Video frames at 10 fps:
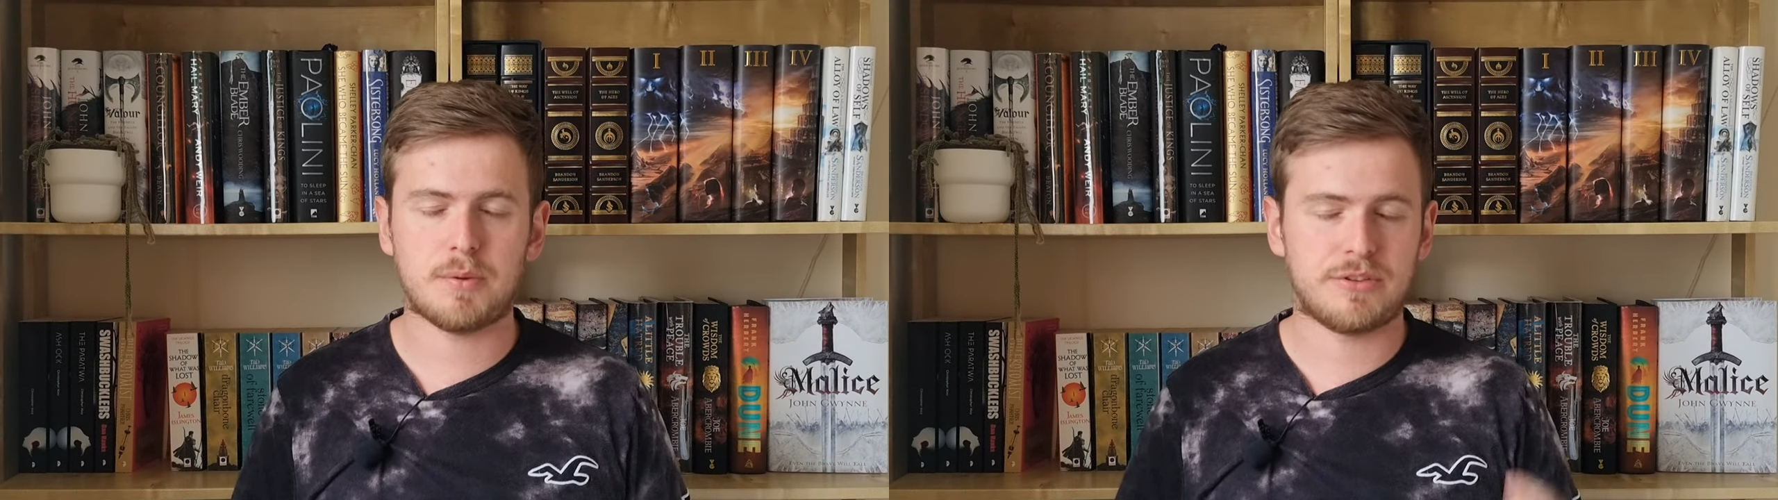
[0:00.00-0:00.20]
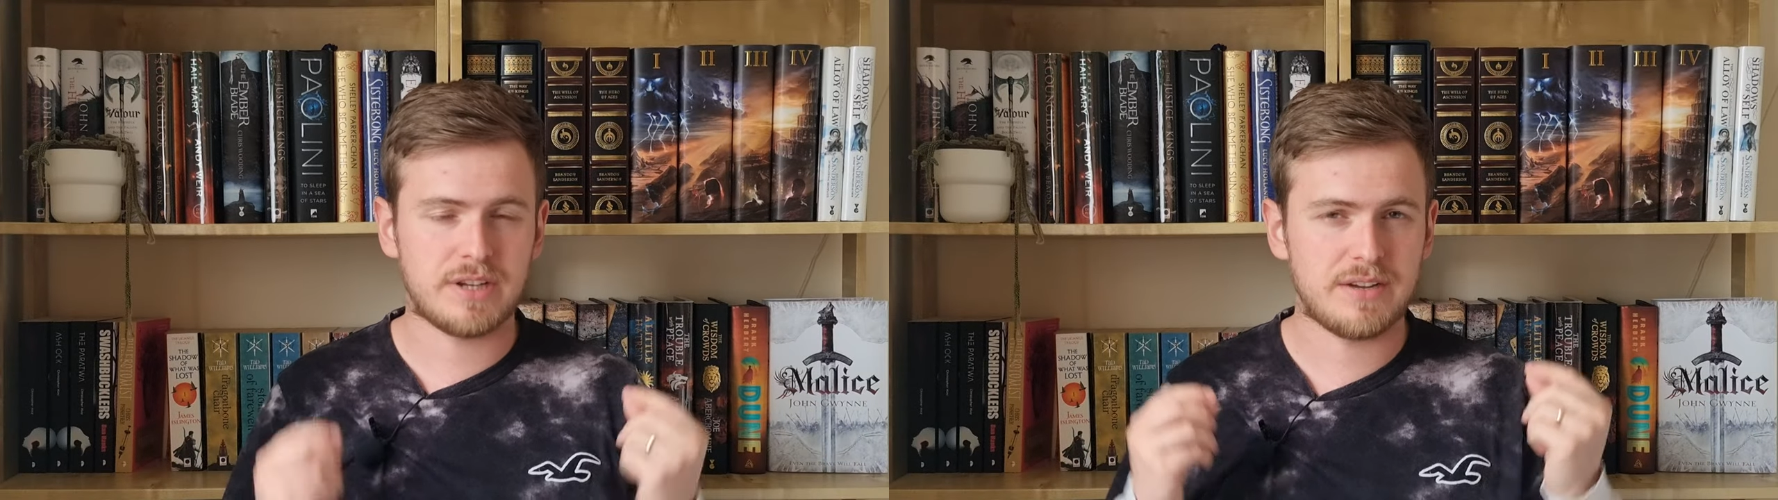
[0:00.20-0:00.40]

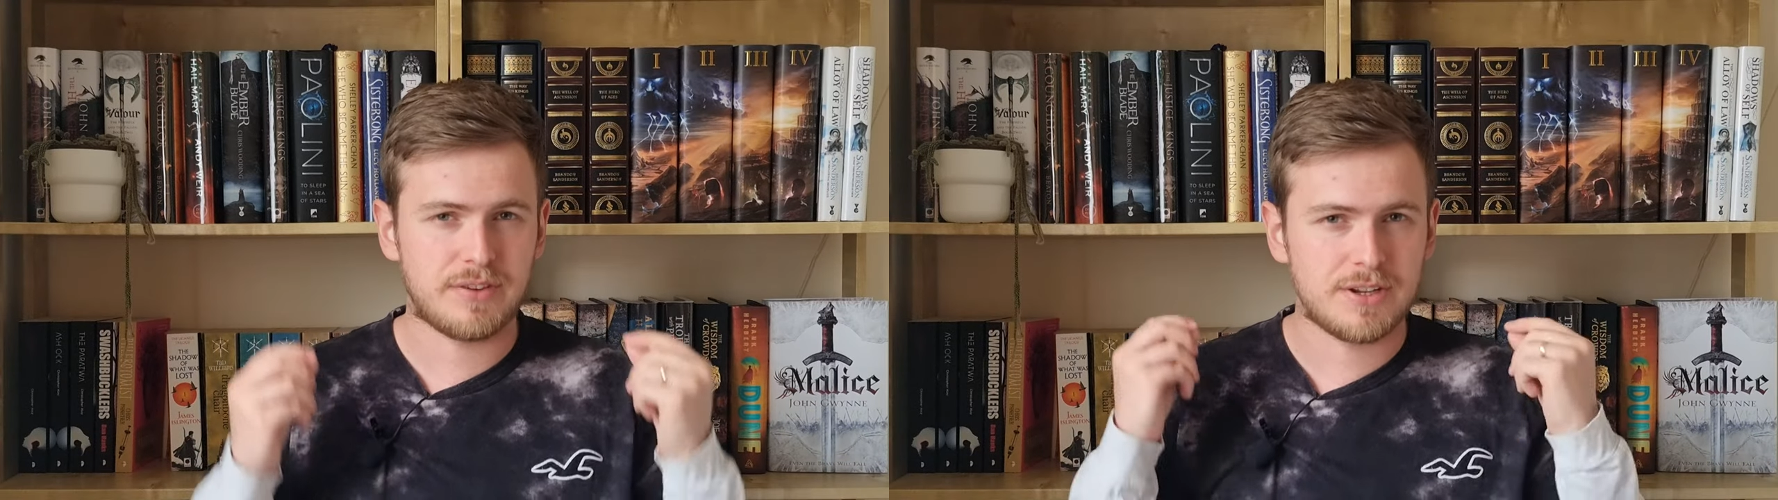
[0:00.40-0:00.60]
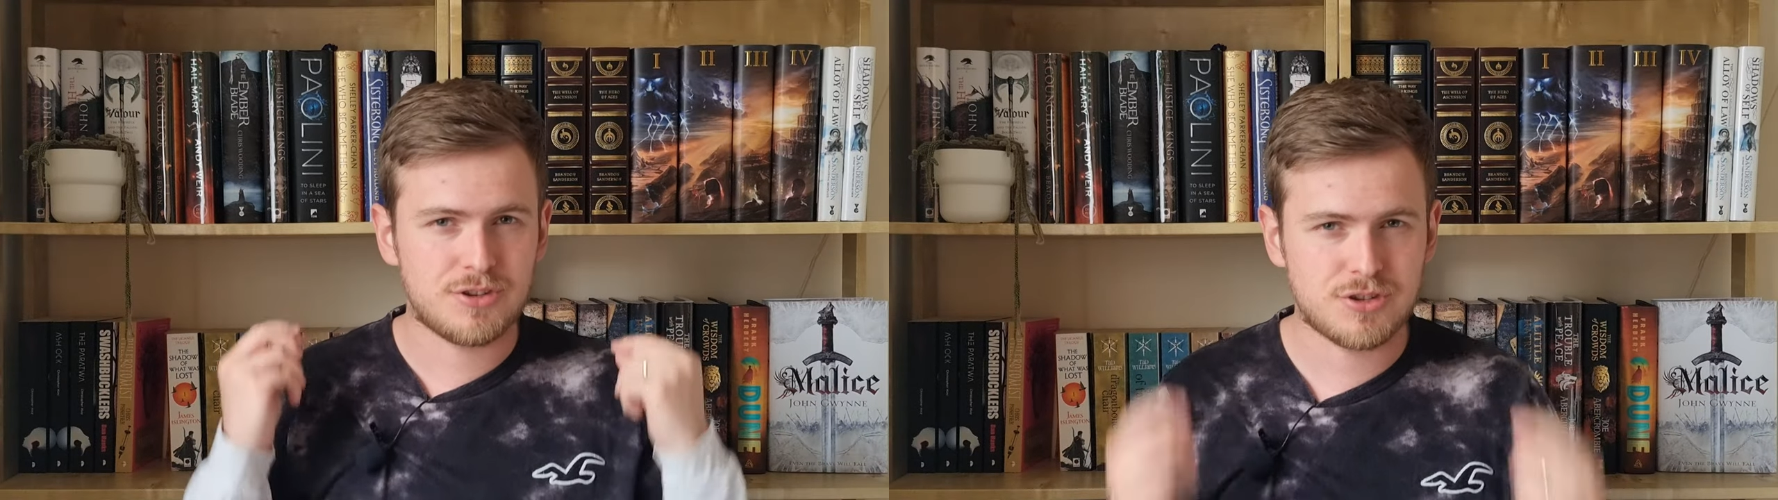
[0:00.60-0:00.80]
on
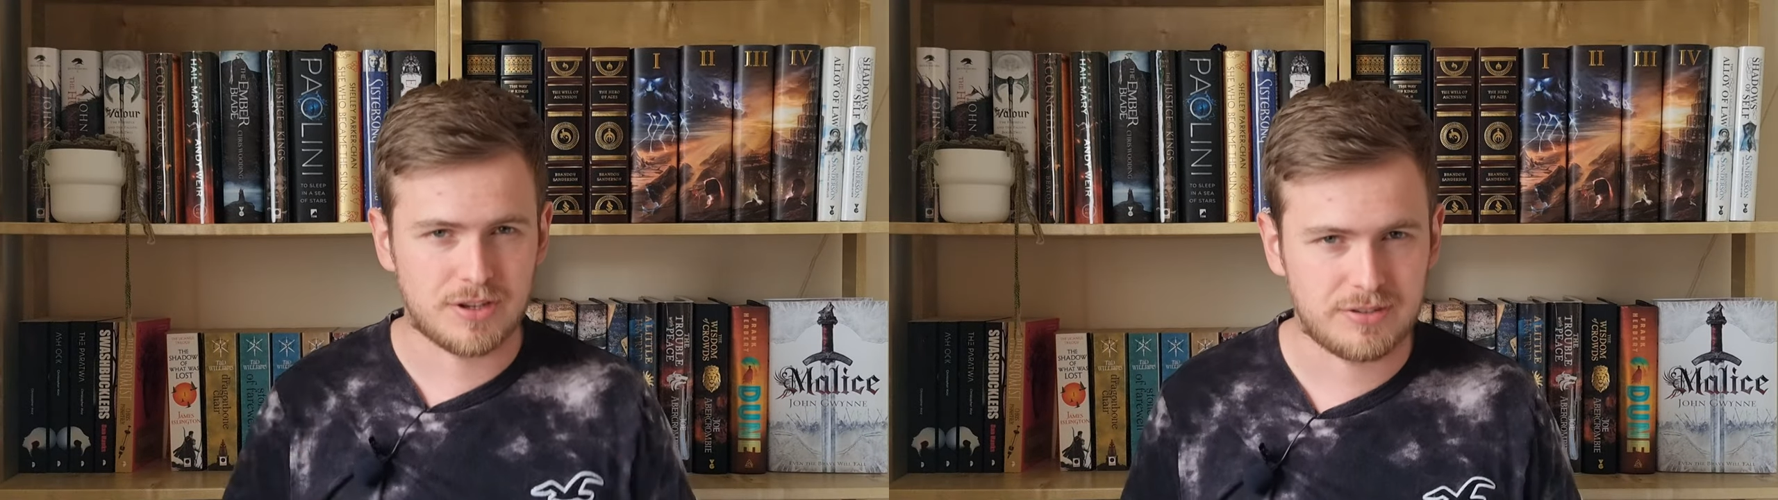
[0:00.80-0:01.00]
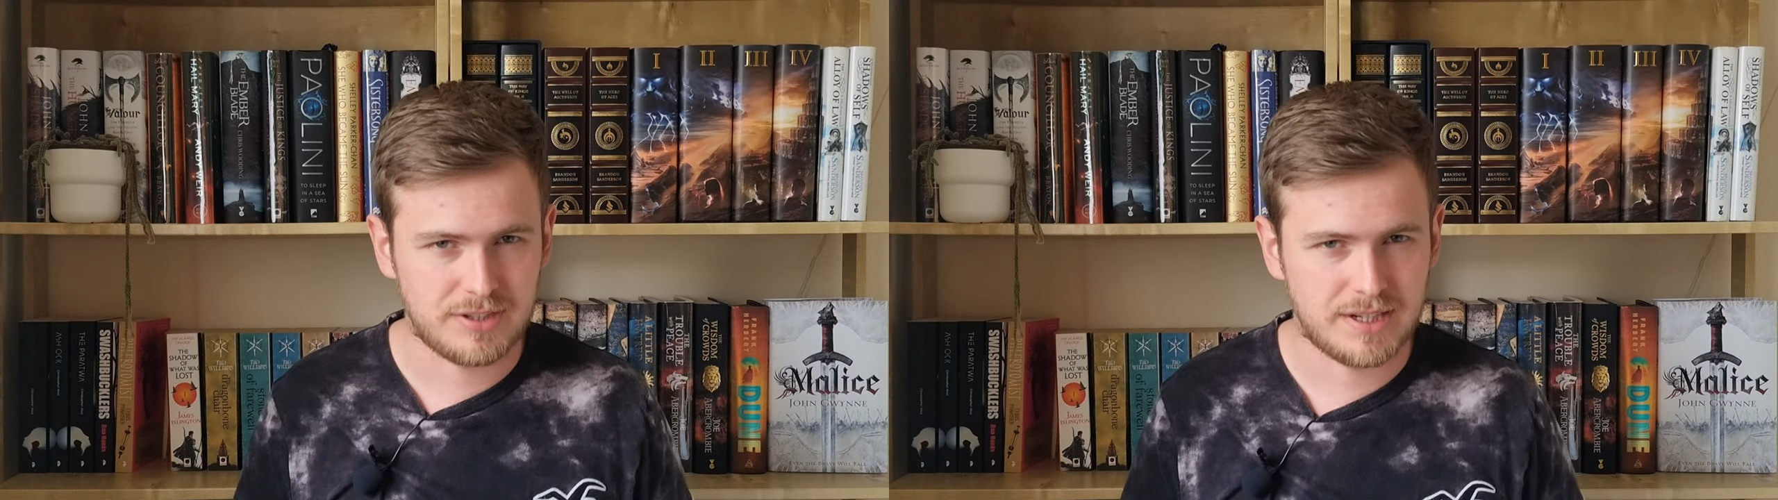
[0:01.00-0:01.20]
sci-fi
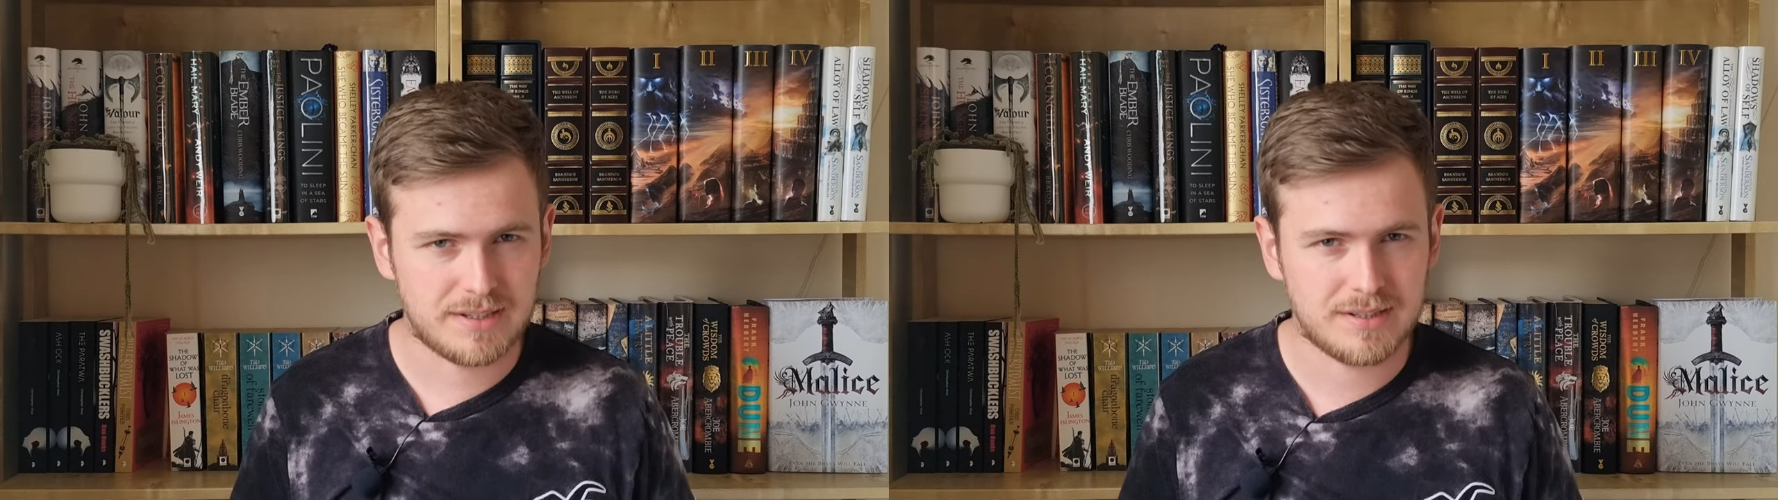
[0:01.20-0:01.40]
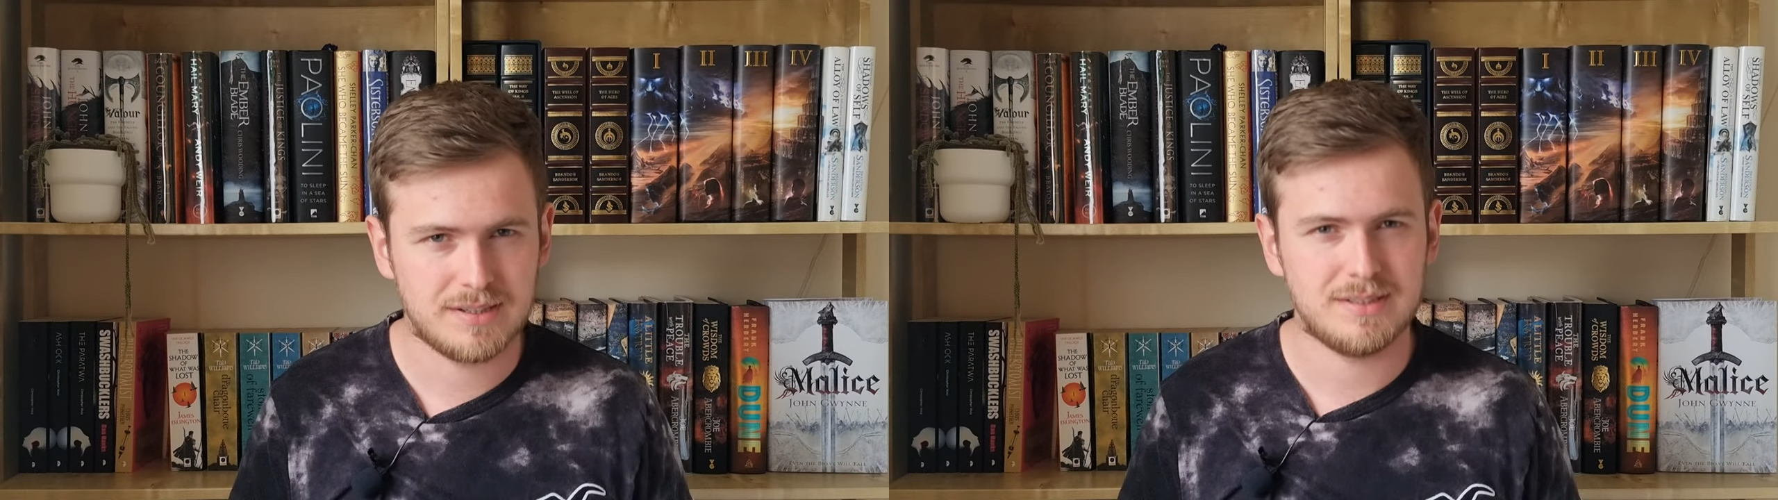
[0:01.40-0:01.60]
just yet.